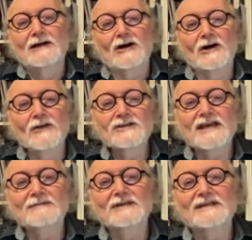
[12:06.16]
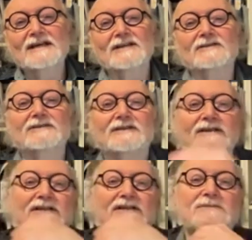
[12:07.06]
All this came together
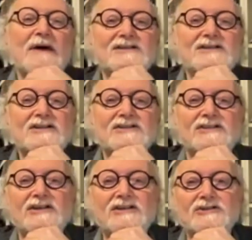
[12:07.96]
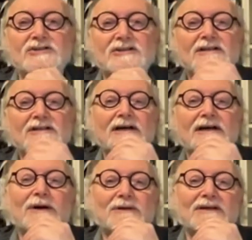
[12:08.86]
in his passion as a teacher and
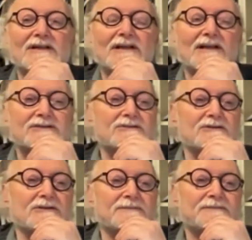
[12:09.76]
public intellectual.